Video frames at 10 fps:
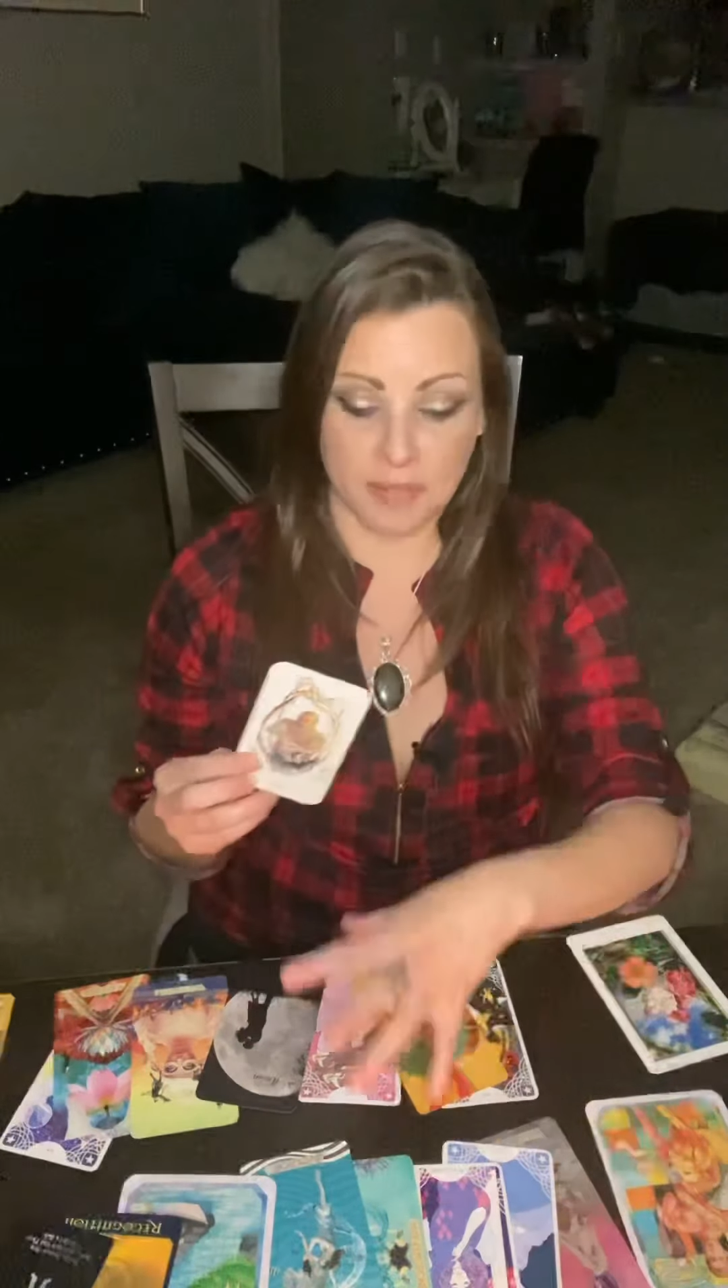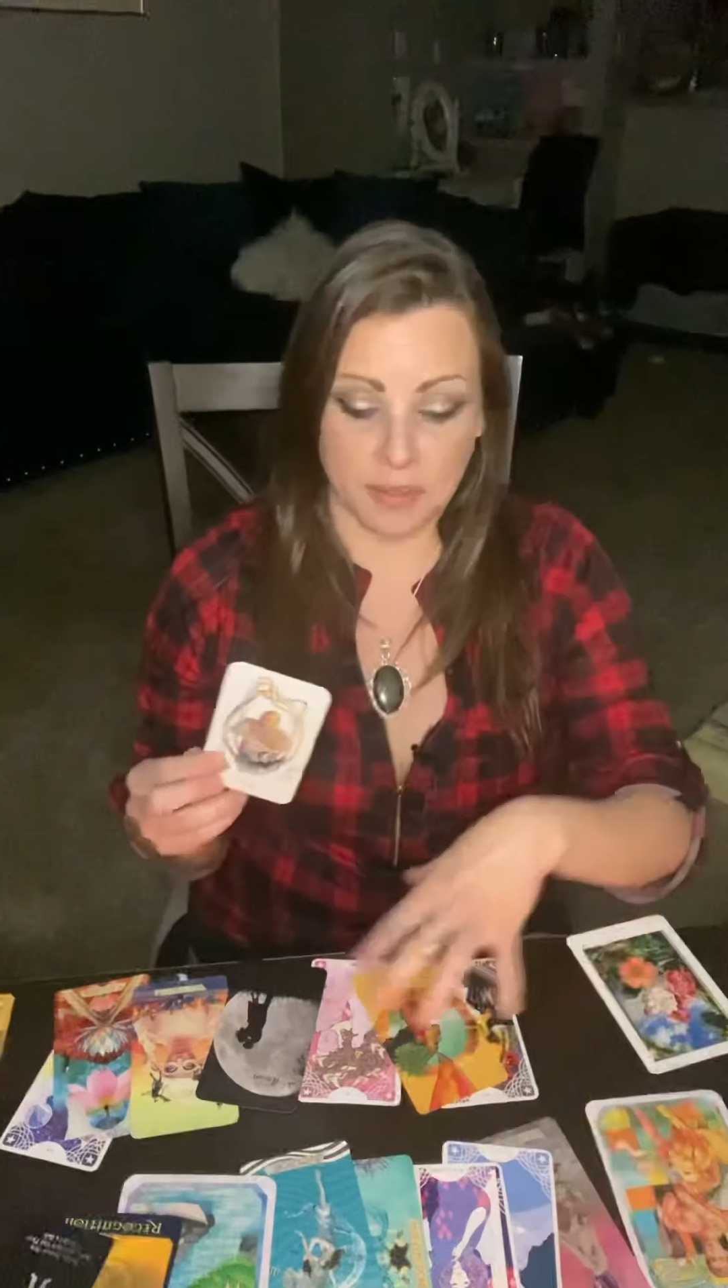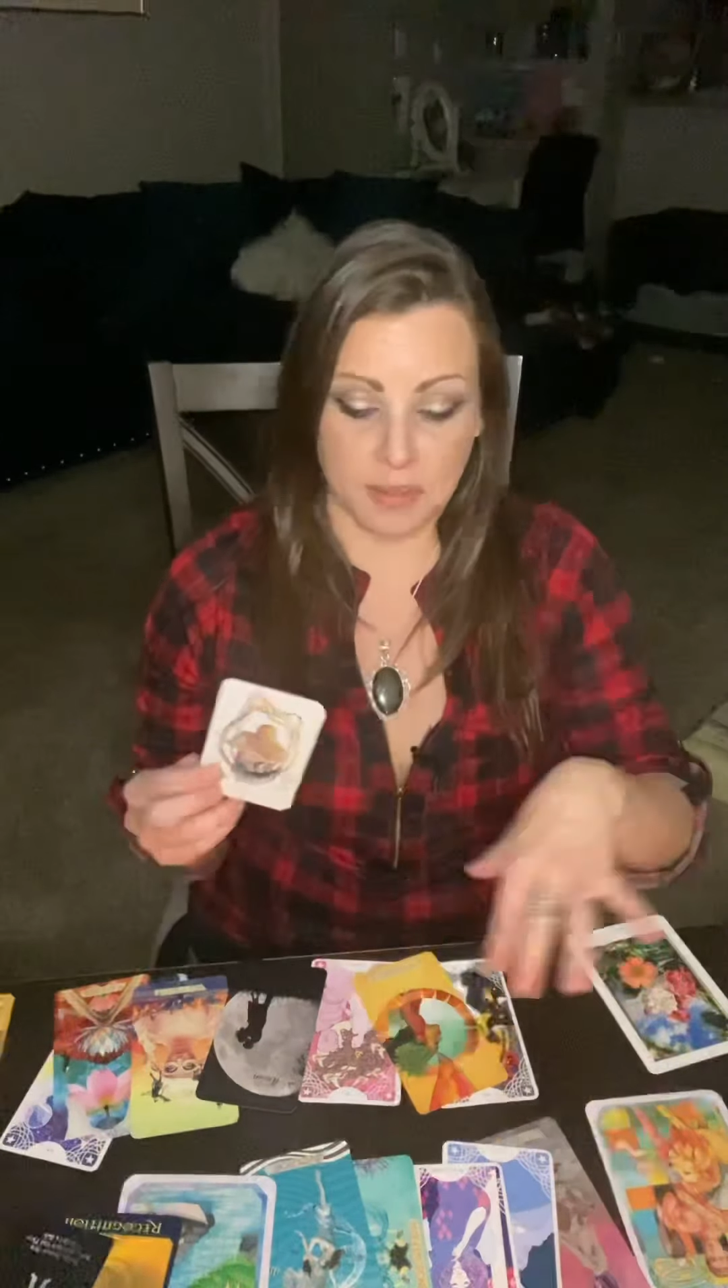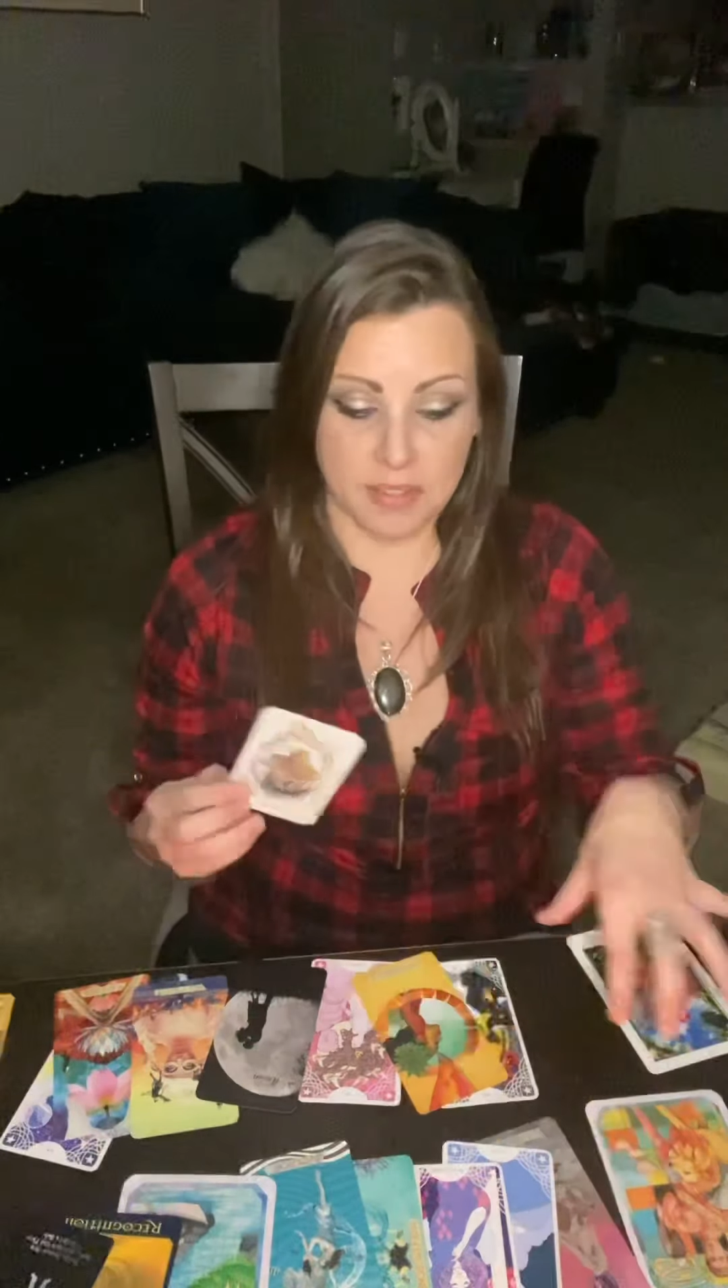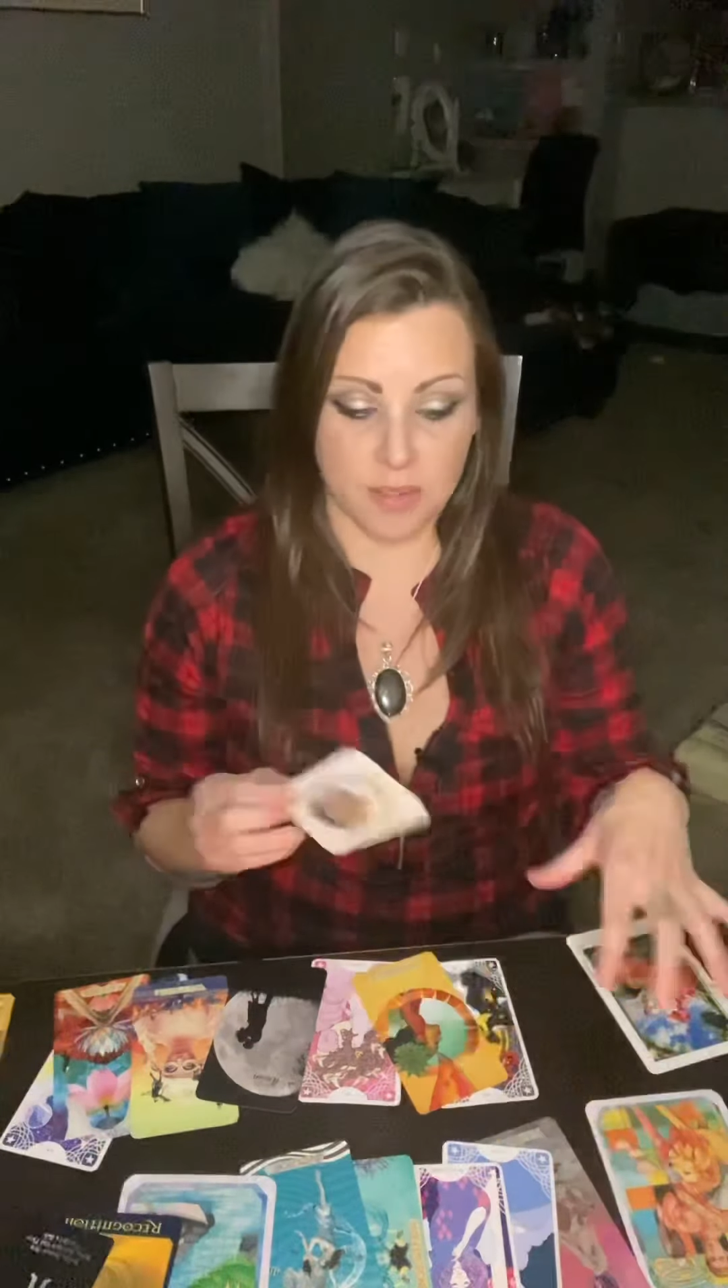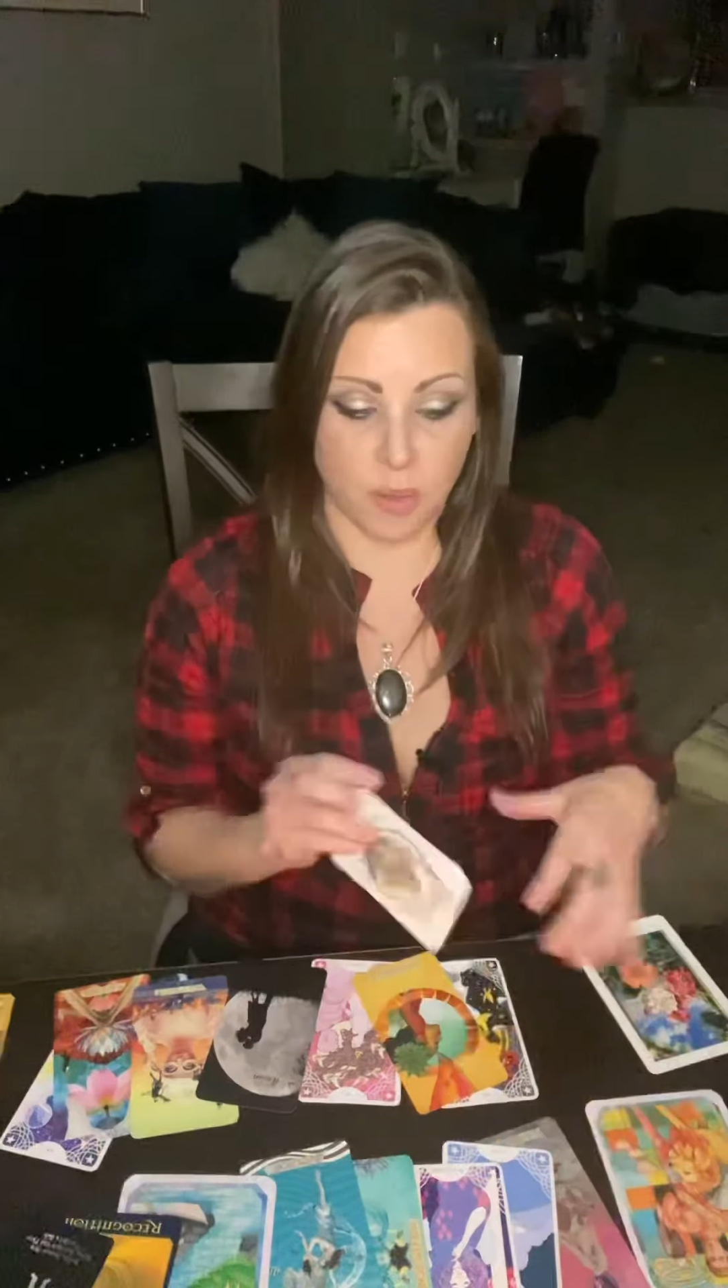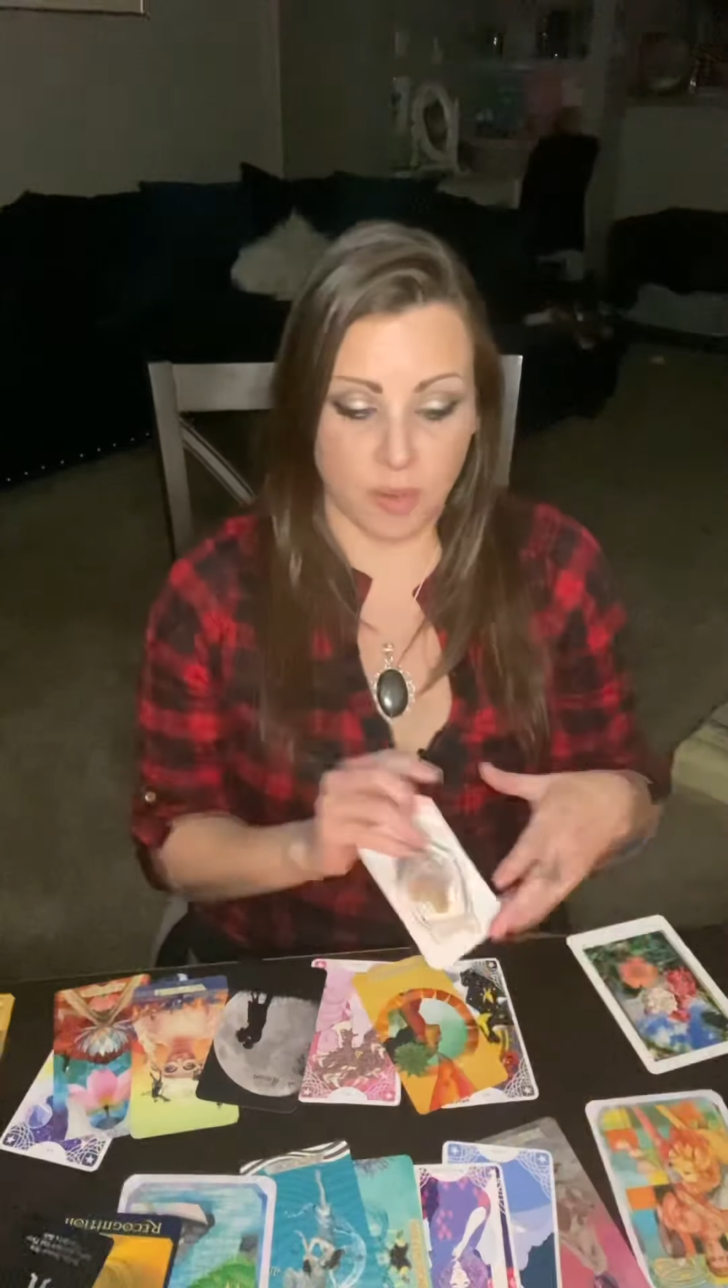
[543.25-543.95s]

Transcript: through this whole